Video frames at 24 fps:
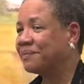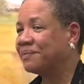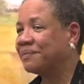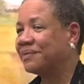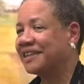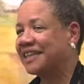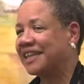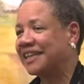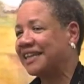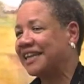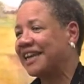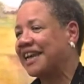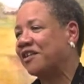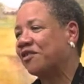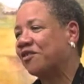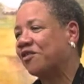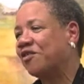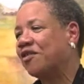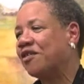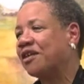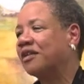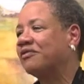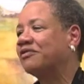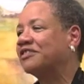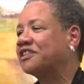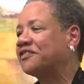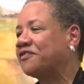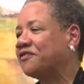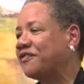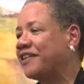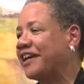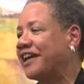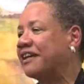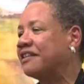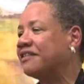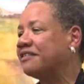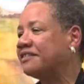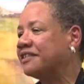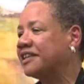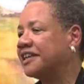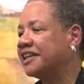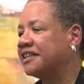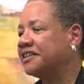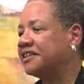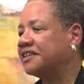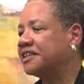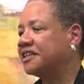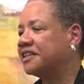But then later on it was found
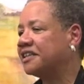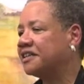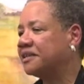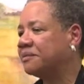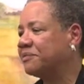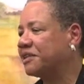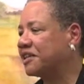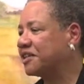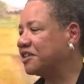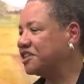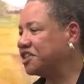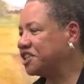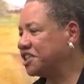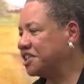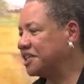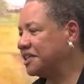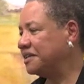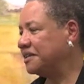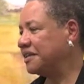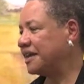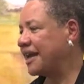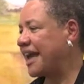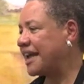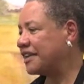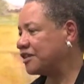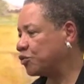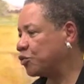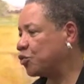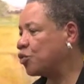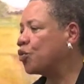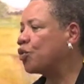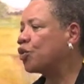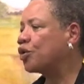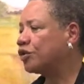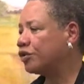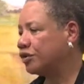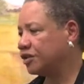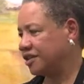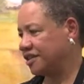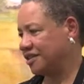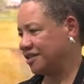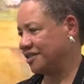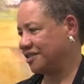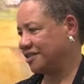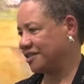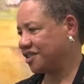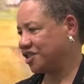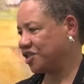that because she had to work
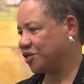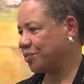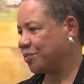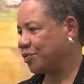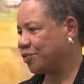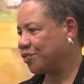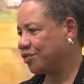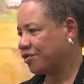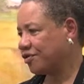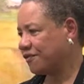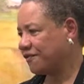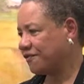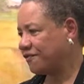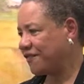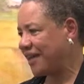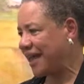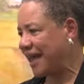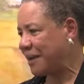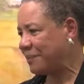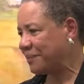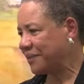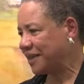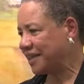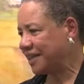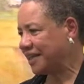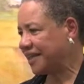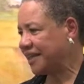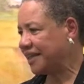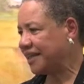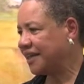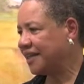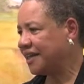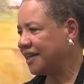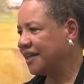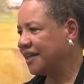to support her family,